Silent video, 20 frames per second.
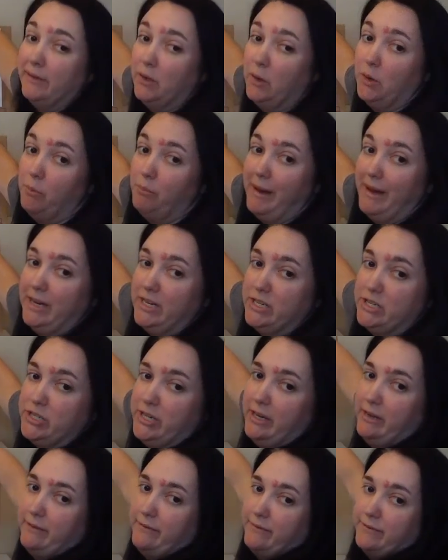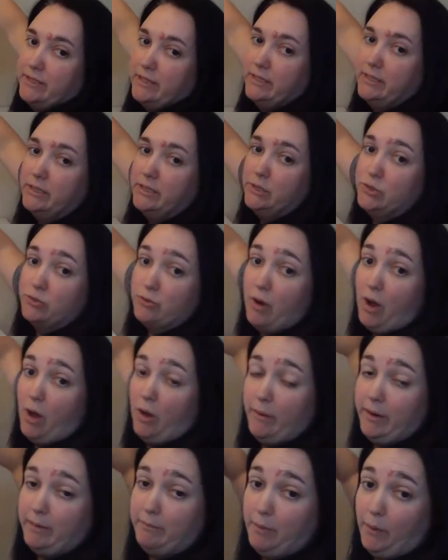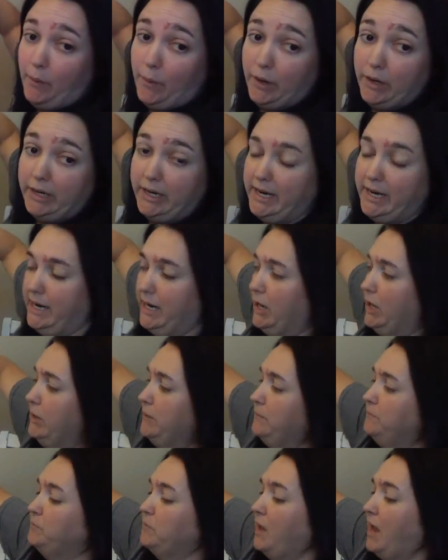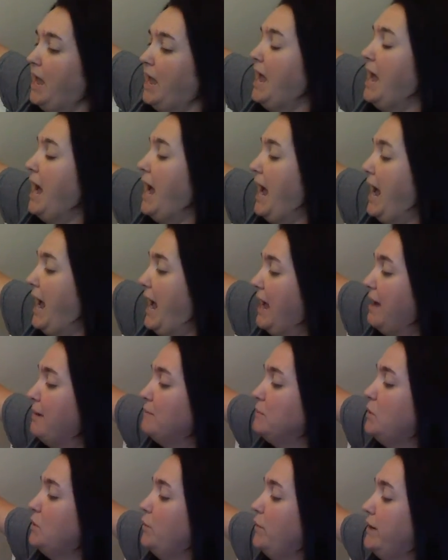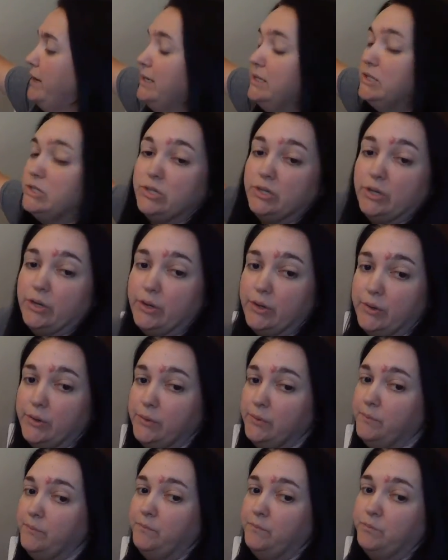little makeshift drawing board here, I'm going to